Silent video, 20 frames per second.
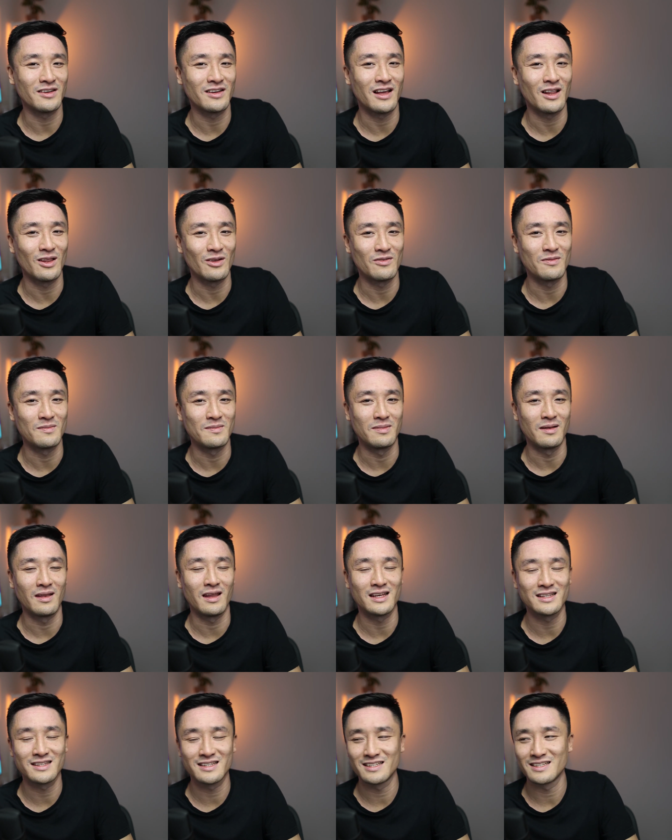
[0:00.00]
color of
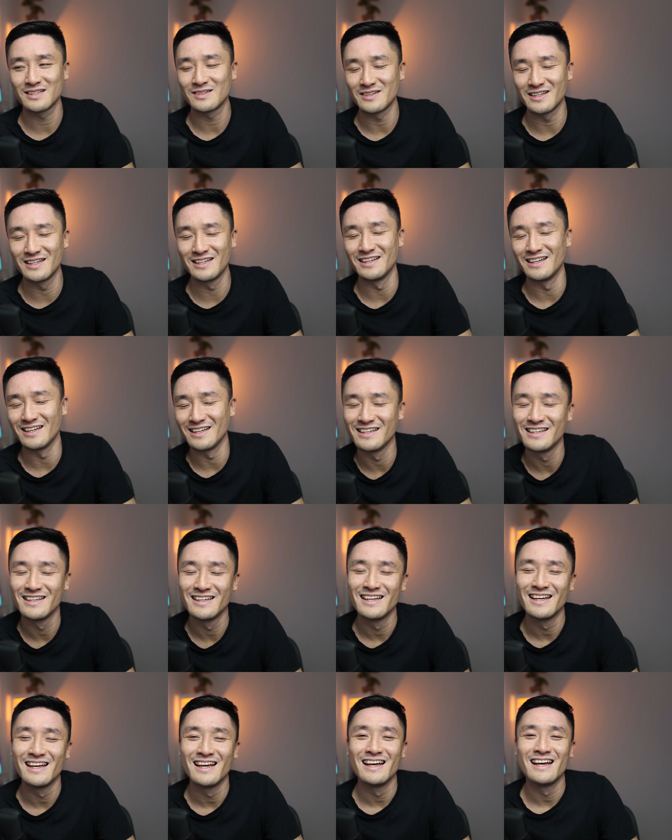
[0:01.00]
blood.
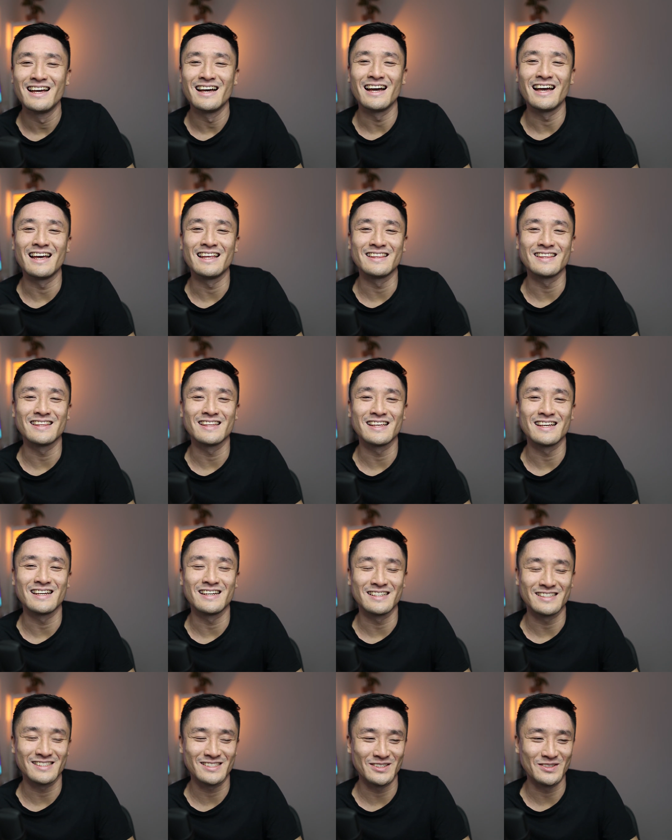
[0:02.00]

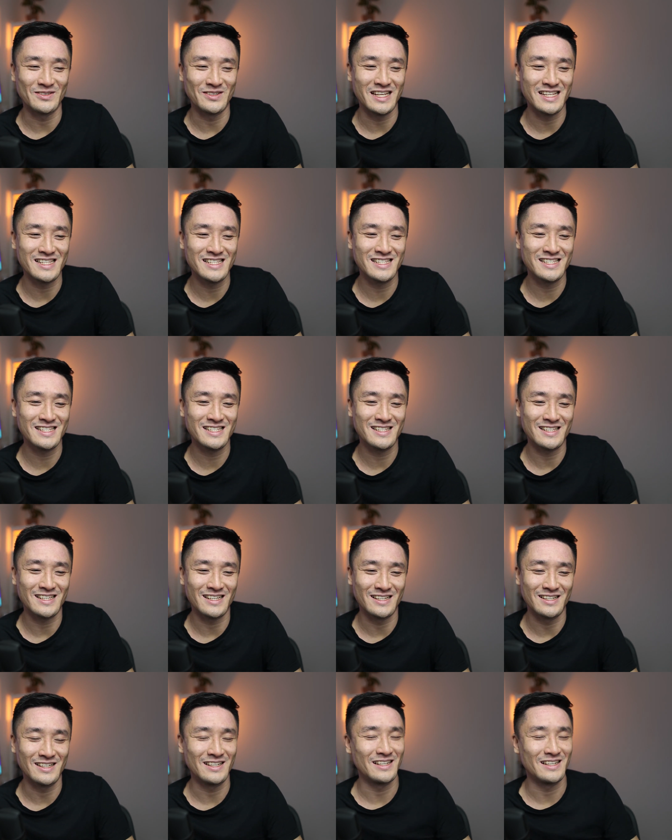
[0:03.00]
And so that's